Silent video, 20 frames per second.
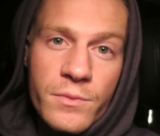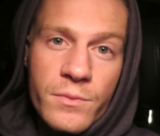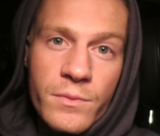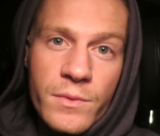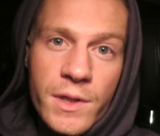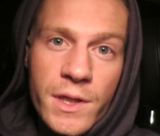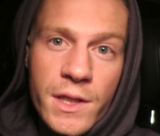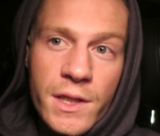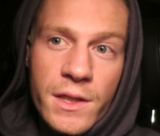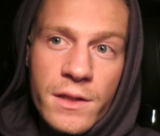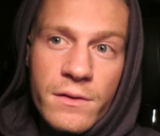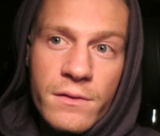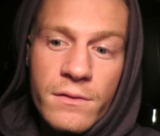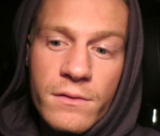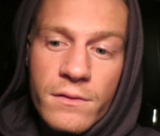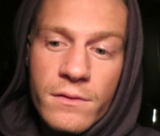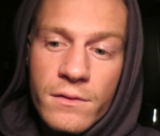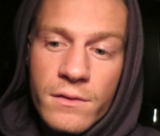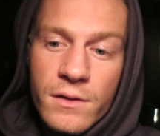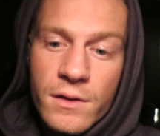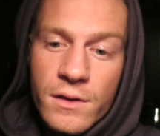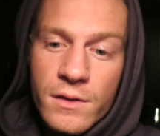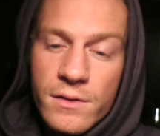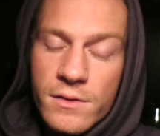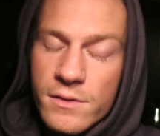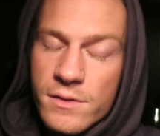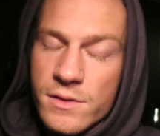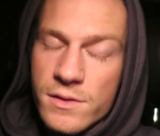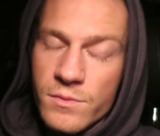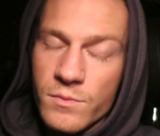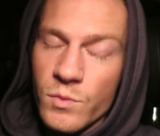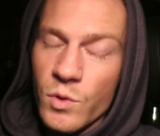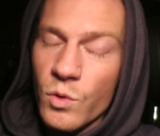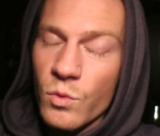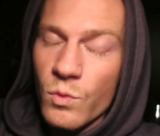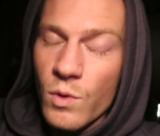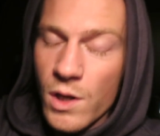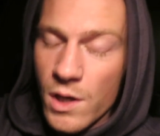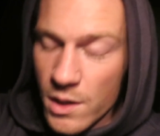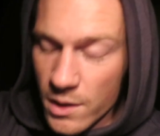with some
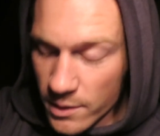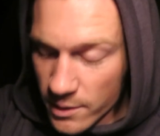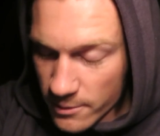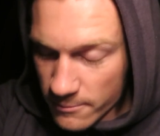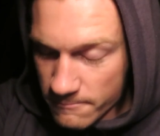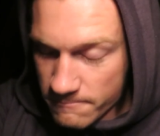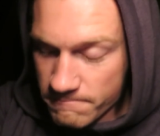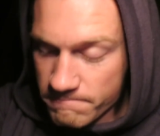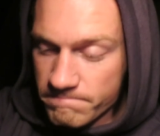more work.